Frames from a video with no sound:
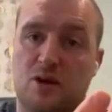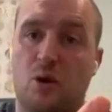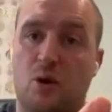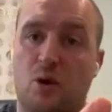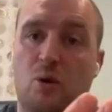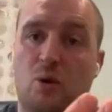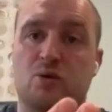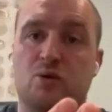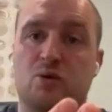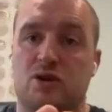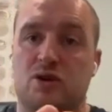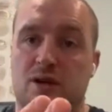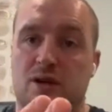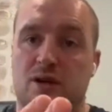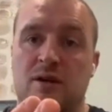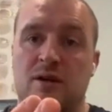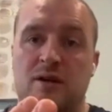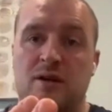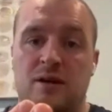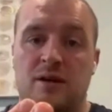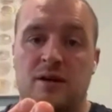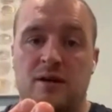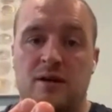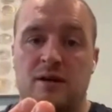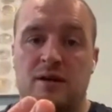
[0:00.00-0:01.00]
culture
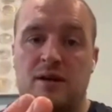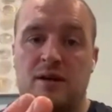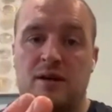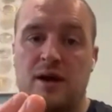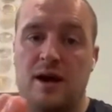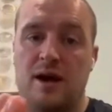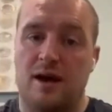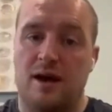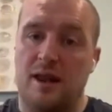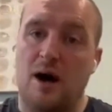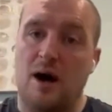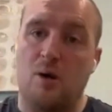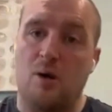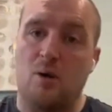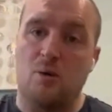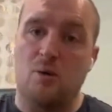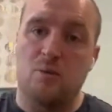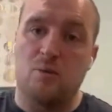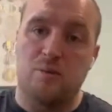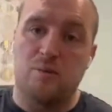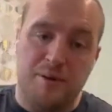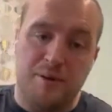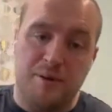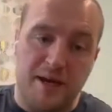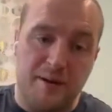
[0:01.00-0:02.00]
and
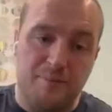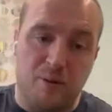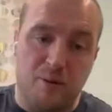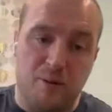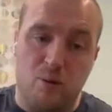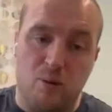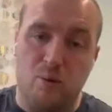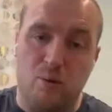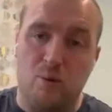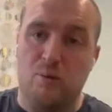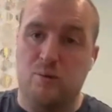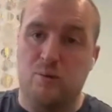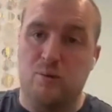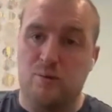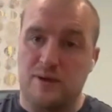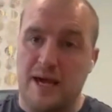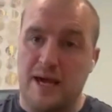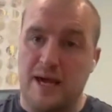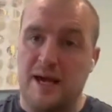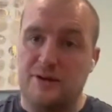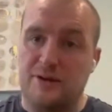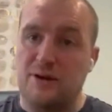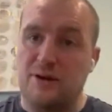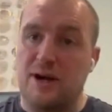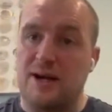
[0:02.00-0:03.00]
how people
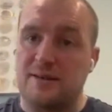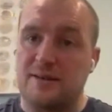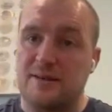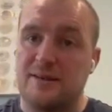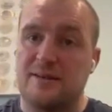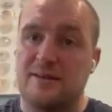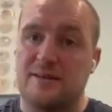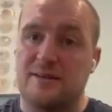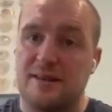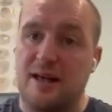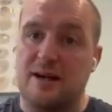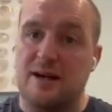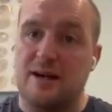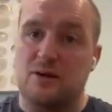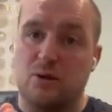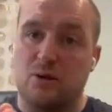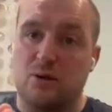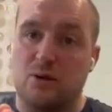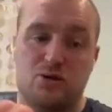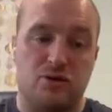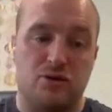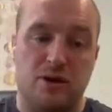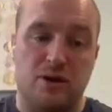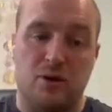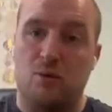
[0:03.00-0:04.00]
get attracted to that
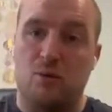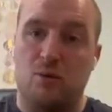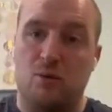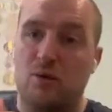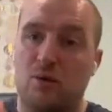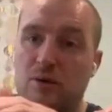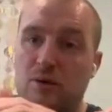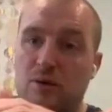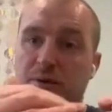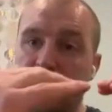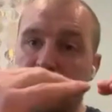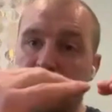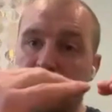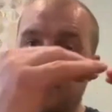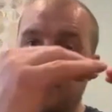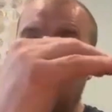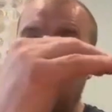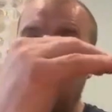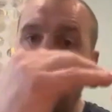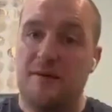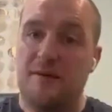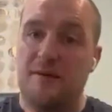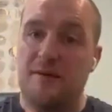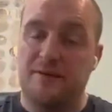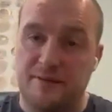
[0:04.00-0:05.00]
culture and want to be
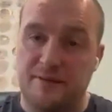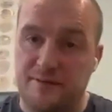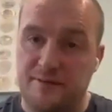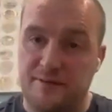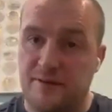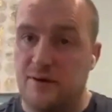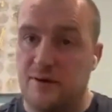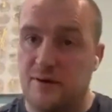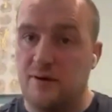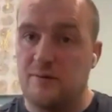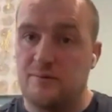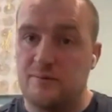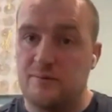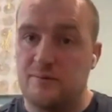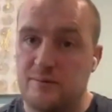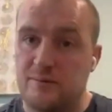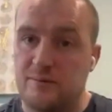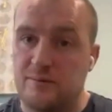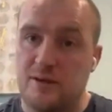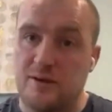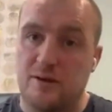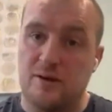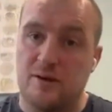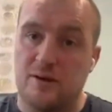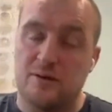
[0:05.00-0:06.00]
part of it for,
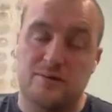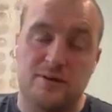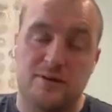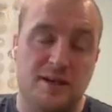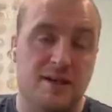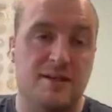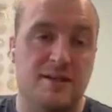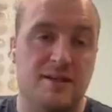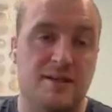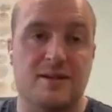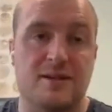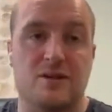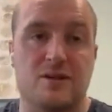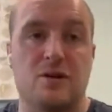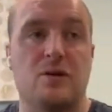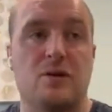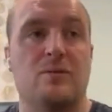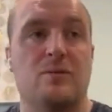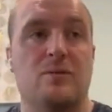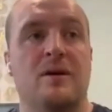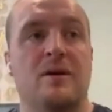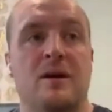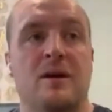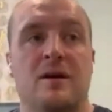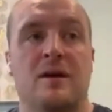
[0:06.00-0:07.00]
you know, years to
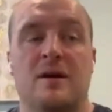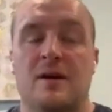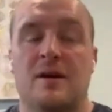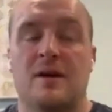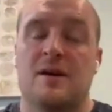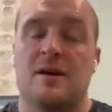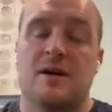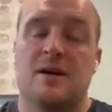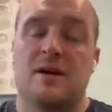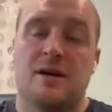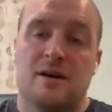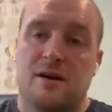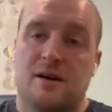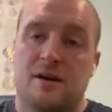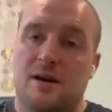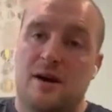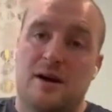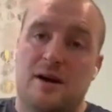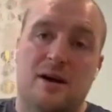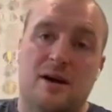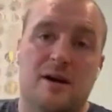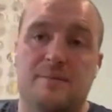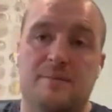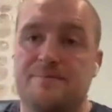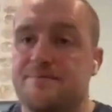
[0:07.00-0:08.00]
come.
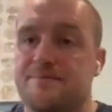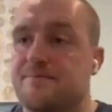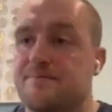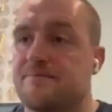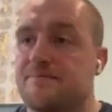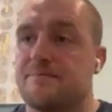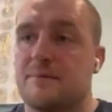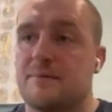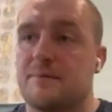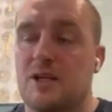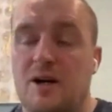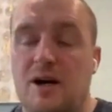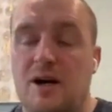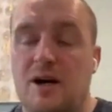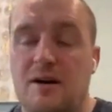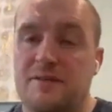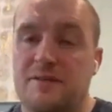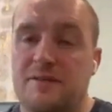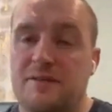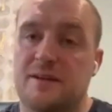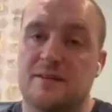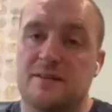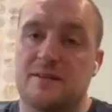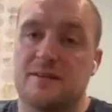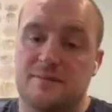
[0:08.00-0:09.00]
You know, I
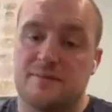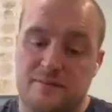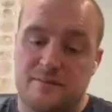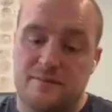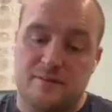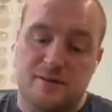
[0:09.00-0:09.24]
think